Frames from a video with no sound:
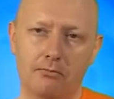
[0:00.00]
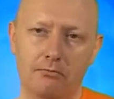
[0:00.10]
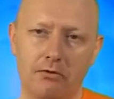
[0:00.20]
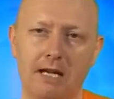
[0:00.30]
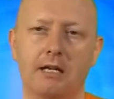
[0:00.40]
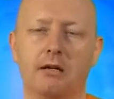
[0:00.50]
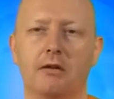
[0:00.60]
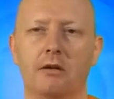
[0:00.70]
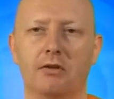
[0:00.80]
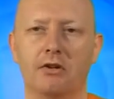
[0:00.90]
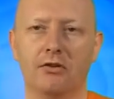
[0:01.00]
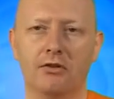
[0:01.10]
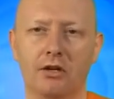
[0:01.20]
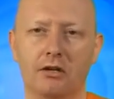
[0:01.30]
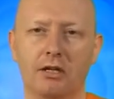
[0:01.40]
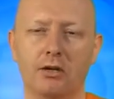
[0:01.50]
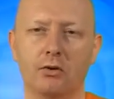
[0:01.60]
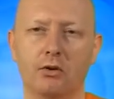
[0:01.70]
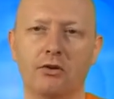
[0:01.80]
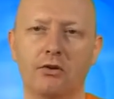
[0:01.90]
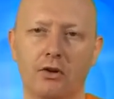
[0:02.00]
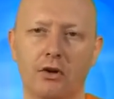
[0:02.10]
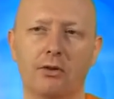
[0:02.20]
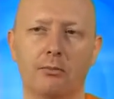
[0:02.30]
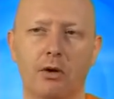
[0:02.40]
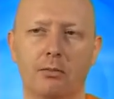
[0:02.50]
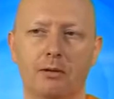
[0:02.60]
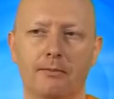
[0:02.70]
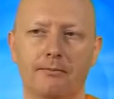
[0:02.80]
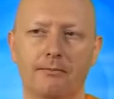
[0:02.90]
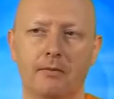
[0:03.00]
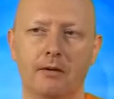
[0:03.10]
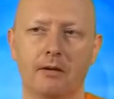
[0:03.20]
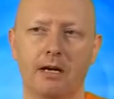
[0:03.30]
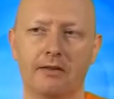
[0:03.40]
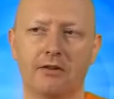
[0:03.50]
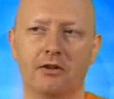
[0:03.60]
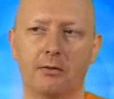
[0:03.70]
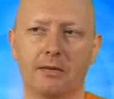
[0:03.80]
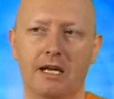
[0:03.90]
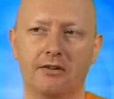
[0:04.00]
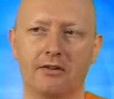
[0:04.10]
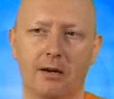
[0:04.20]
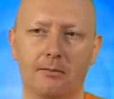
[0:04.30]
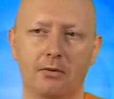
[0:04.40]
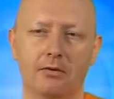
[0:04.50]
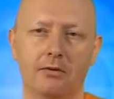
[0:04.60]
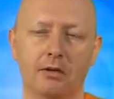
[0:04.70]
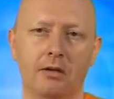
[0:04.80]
break the vicious circle in order to solve the problem. And this gives me an example,